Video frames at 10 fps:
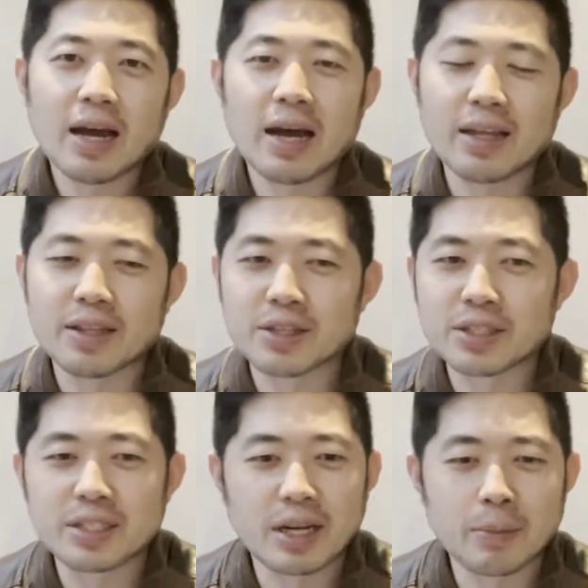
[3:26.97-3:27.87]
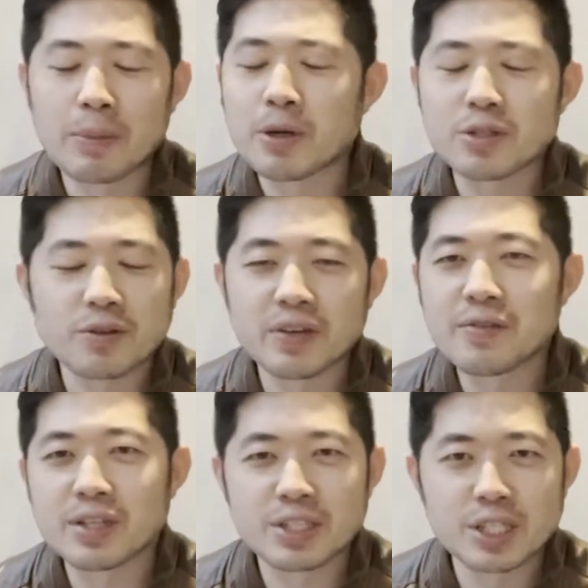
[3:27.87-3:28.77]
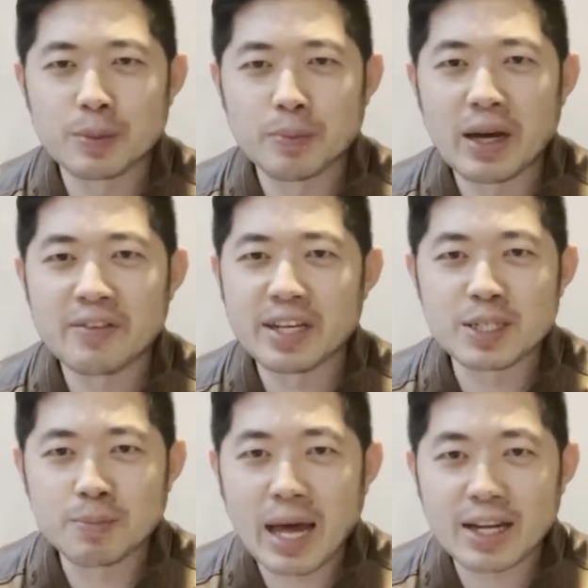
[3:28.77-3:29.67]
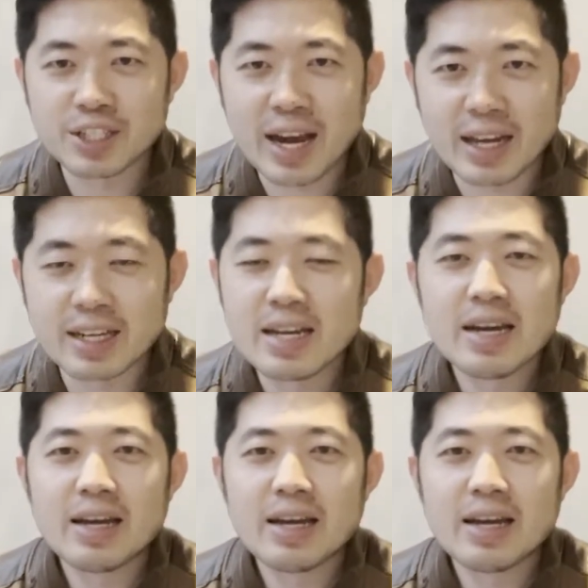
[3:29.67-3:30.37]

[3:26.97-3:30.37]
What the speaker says: There's my personal favorite is just MyVegas Blackjack.